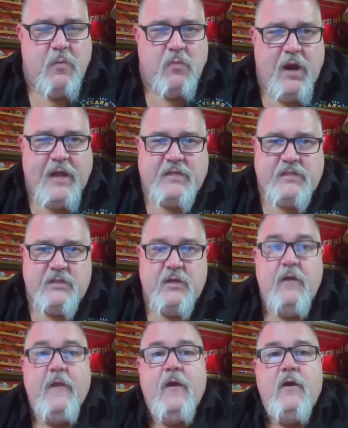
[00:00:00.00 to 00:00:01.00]
breaks
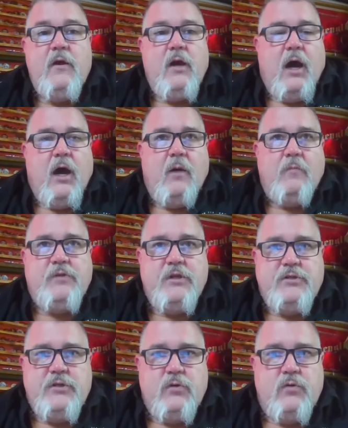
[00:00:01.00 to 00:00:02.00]
um, to
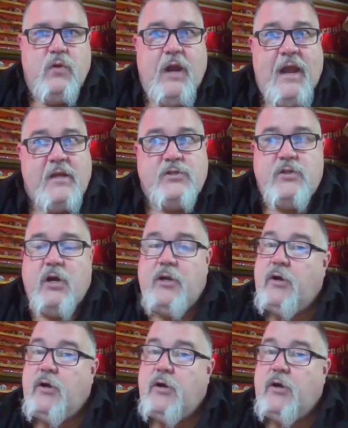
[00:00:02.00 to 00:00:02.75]
do hands on.